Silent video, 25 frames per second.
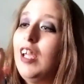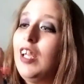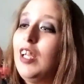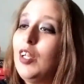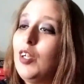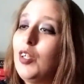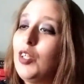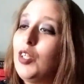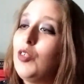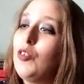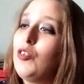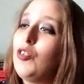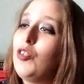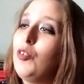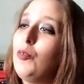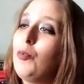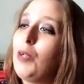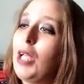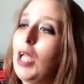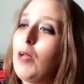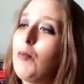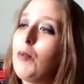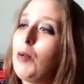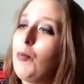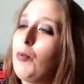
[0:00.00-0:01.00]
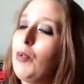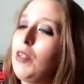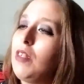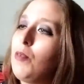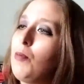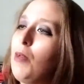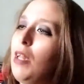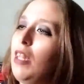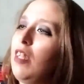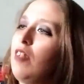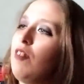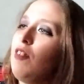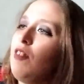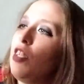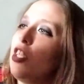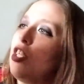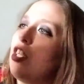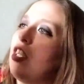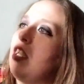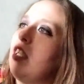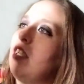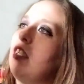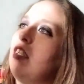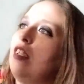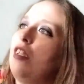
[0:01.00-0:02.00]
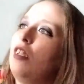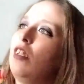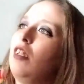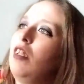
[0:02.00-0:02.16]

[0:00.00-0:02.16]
you know, YouTube came up with Smelly Vision,